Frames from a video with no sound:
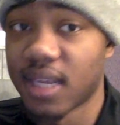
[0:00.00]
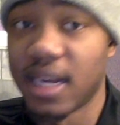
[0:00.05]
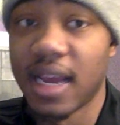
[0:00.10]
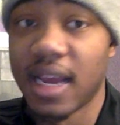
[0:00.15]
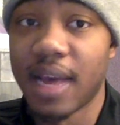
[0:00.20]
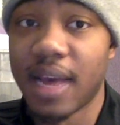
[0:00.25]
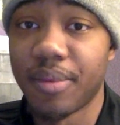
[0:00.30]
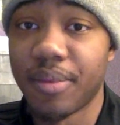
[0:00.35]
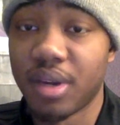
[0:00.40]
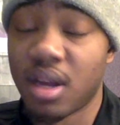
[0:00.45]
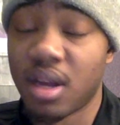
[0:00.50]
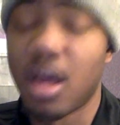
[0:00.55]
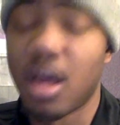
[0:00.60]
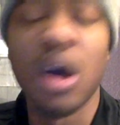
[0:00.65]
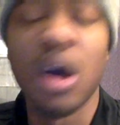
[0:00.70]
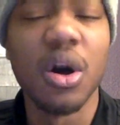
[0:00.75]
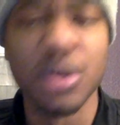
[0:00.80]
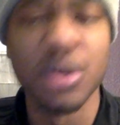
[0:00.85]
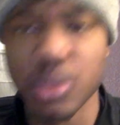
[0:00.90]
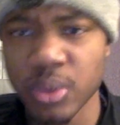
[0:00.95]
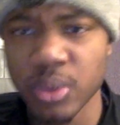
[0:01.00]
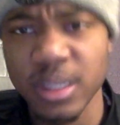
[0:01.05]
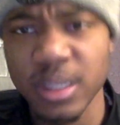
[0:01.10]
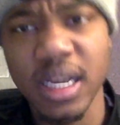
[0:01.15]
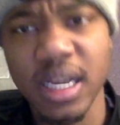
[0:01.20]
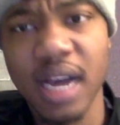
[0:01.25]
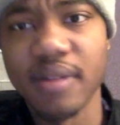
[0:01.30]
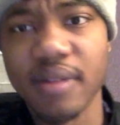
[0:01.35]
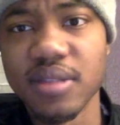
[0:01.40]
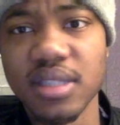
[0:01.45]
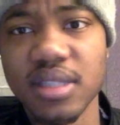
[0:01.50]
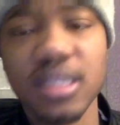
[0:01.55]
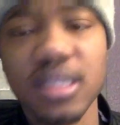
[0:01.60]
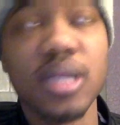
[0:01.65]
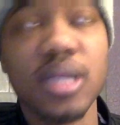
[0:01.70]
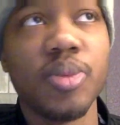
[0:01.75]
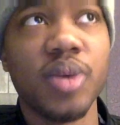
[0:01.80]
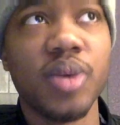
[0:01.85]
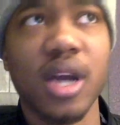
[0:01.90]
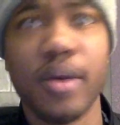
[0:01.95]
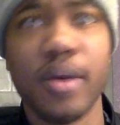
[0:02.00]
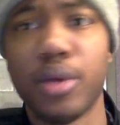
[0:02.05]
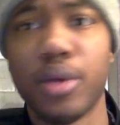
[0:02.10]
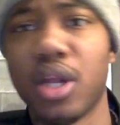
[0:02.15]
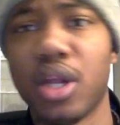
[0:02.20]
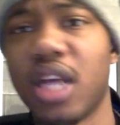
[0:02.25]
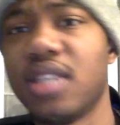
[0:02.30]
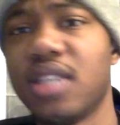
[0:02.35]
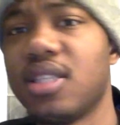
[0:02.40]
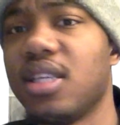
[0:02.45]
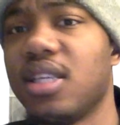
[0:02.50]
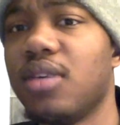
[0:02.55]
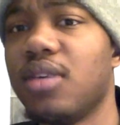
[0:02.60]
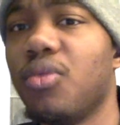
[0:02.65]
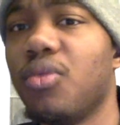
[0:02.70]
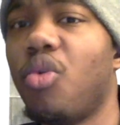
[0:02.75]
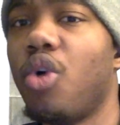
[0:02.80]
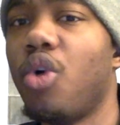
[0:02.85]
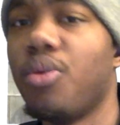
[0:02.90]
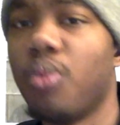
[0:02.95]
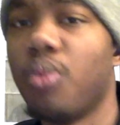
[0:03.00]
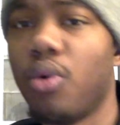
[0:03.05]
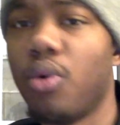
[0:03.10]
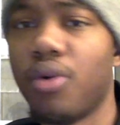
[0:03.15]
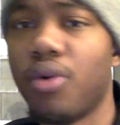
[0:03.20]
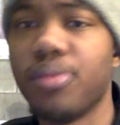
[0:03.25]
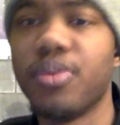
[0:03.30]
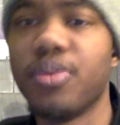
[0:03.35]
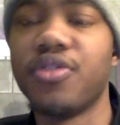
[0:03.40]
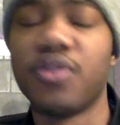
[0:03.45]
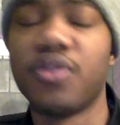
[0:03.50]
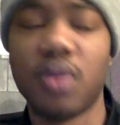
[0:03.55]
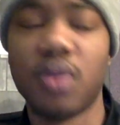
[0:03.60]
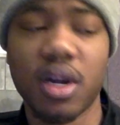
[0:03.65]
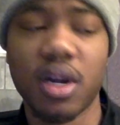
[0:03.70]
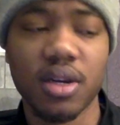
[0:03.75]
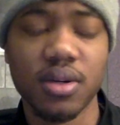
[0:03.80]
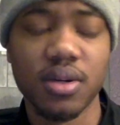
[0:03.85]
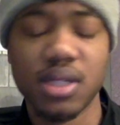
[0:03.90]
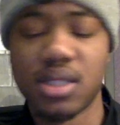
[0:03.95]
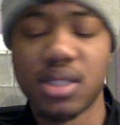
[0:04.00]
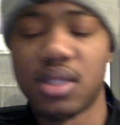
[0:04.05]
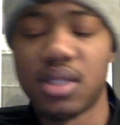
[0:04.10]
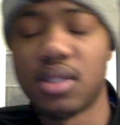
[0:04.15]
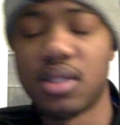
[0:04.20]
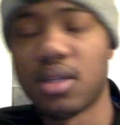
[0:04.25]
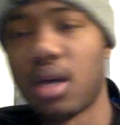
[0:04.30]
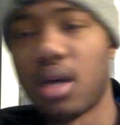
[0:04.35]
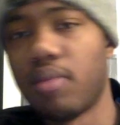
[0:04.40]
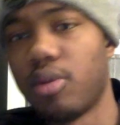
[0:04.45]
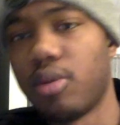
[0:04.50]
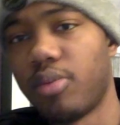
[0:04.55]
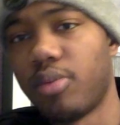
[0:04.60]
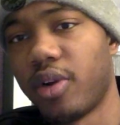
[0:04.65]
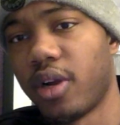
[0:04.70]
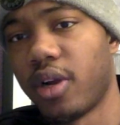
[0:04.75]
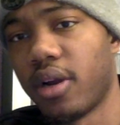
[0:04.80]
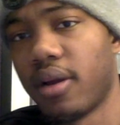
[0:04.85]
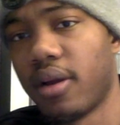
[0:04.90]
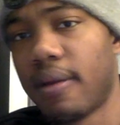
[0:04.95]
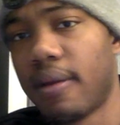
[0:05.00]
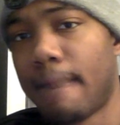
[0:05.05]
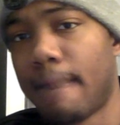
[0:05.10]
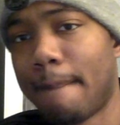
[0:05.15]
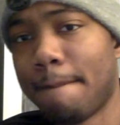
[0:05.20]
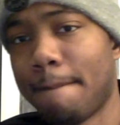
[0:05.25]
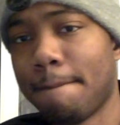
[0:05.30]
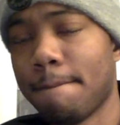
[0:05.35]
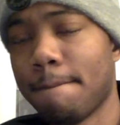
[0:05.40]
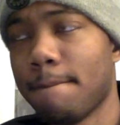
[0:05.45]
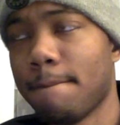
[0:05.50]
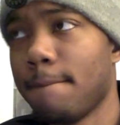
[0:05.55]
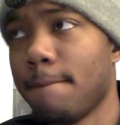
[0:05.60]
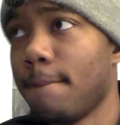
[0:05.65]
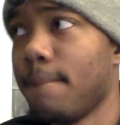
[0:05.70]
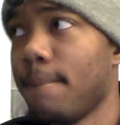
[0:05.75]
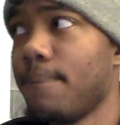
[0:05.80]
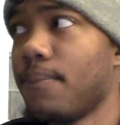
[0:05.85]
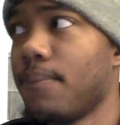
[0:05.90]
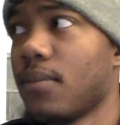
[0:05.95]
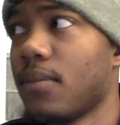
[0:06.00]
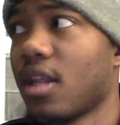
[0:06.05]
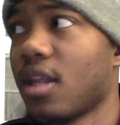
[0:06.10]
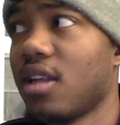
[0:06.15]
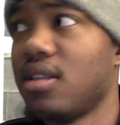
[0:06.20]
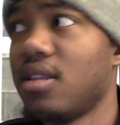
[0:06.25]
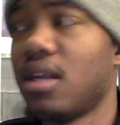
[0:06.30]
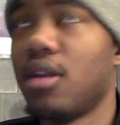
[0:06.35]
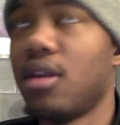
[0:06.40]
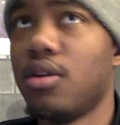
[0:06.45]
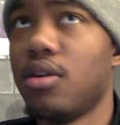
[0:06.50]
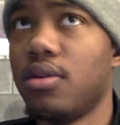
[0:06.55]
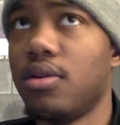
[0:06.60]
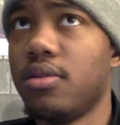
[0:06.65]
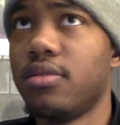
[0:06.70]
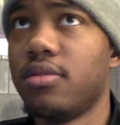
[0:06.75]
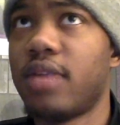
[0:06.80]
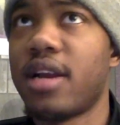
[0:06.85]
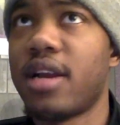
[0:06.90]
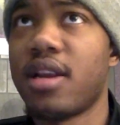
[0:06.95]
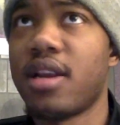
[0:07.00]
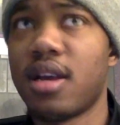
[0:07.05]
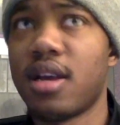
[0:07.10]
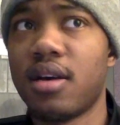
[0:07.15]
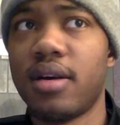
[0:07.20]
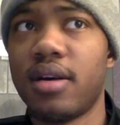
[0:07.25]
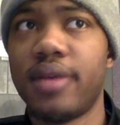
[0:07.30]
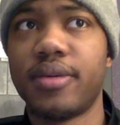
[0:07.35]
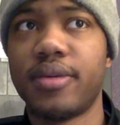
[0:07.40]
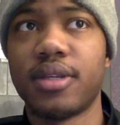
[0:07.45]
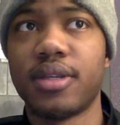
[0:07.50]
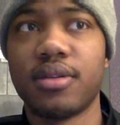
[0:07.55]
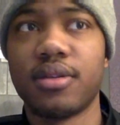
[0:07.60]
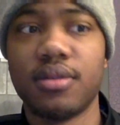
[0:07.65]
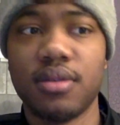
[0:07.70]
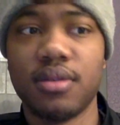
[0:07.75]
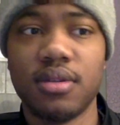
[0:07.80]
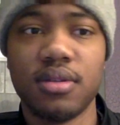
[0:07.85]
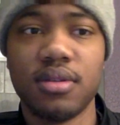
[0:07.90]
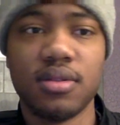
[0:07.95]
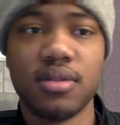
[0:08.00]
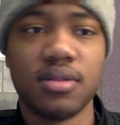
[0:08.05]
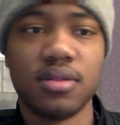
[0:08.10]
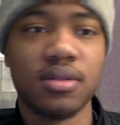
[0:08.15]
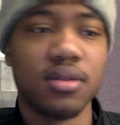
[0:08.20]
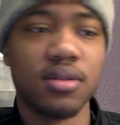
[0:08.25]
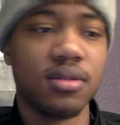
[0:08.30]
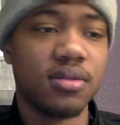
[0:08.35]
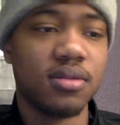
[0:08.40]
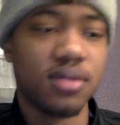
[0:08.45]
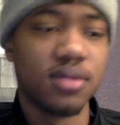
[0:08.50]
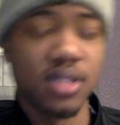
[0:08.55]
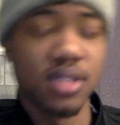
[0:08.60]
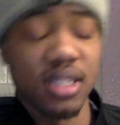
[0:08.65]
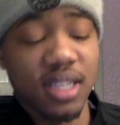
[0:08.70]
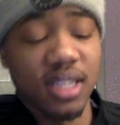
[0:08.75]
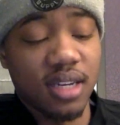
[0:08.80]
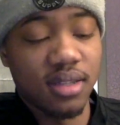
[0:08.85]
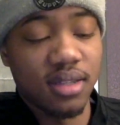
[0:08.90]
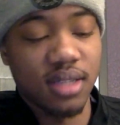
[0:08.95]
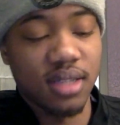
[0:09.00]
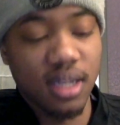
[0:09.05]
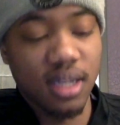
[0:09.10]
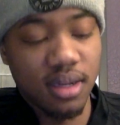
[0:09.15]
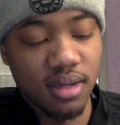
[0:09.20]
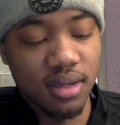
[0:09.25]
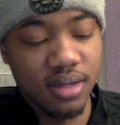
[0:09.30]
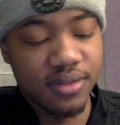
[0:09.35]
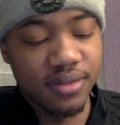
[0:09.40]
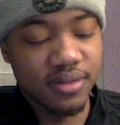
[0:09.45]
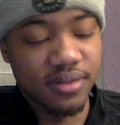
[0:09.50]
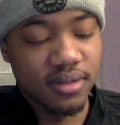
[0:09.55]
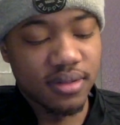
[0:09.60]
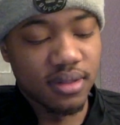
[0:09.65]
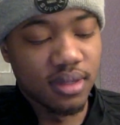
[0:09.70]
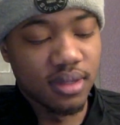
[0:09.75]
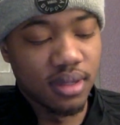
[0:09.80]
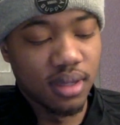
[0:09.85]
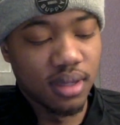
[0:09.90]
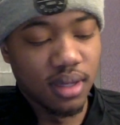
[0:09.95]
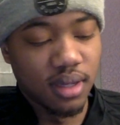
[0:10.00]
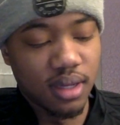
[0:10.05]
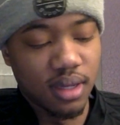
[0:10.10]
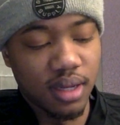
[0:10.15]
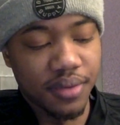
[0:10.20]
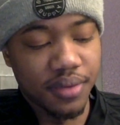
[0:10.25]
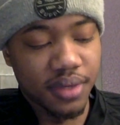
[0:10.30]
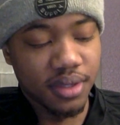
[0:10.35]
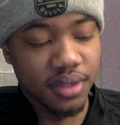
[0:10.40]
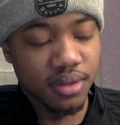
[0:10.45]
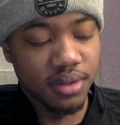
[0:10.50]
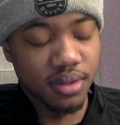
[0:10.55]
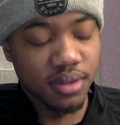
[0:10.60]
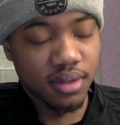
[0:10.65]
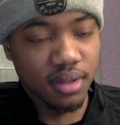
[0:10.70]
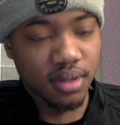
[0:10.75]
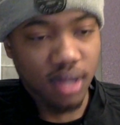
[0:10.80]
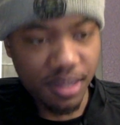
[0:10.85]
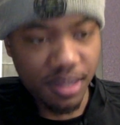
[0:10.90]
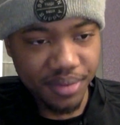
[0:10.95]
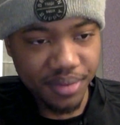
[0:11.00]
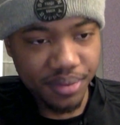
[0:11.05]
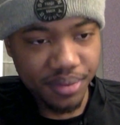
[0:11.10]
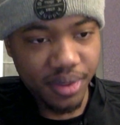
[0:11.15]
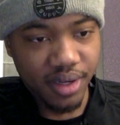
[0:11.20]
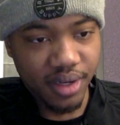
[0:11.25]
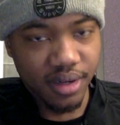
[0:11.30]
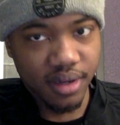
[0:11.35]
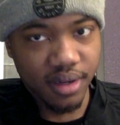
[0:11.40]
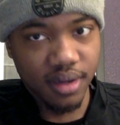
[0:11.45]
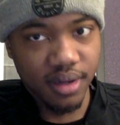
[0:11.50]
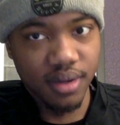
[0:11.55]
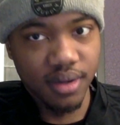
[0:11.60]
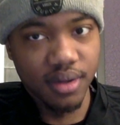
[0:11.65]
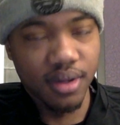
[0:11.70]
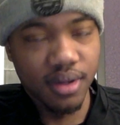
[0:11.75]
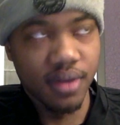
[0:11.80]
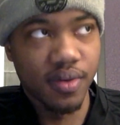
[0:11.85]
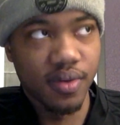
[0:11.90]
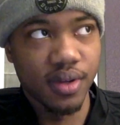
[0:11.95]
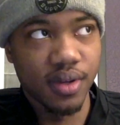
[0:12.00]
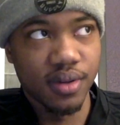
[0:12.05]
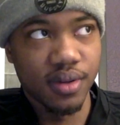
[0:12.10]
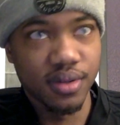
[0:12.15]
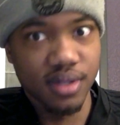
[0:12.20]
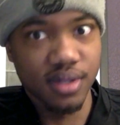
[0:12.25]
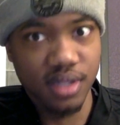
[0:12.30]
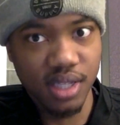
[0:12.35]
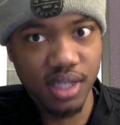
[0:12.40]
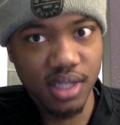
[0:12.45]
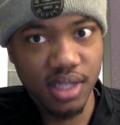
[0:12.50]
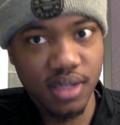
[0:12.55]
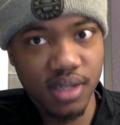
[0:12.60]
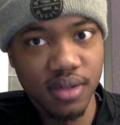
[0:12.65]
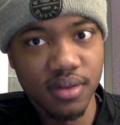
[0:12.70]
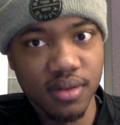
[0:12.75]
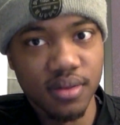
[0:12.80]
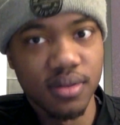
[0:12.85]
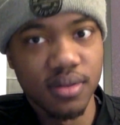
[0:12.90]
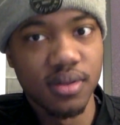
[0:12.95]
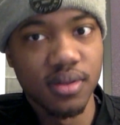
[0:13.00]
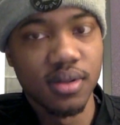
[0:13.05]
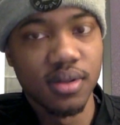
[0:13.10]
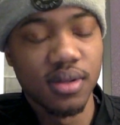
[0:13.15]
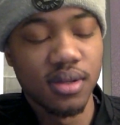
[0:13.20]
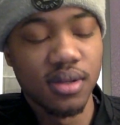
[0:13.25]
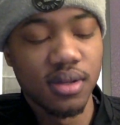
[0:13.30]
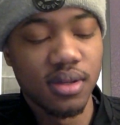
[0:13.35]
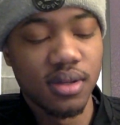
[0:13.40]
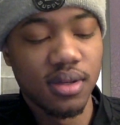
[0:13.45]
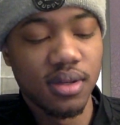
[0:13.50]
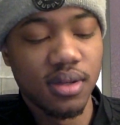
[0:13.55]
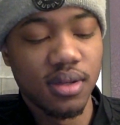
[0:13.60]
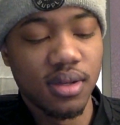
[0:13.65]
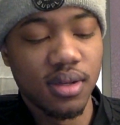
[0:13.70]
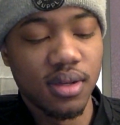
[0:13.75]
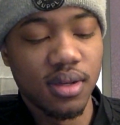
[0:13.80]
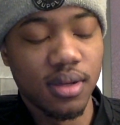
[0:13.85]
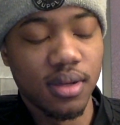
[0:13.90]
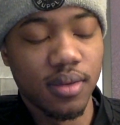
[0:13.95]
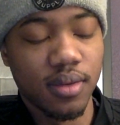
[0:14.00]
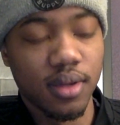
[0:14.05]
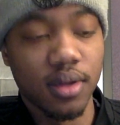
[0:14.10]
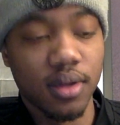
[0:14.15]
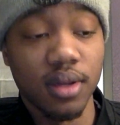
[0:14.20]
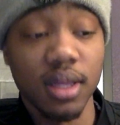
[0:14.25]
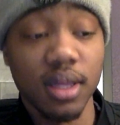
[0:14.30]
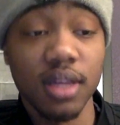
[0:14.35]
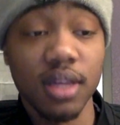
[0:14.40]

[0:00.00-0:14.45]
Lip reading: happen. Not all three, obviously, but I would like to get one more before I go into Combo Breaker. Because I know right now I want to go to CenCal Standoff. I want to go to Combo Breaker. I want to go to CEO. I want to go to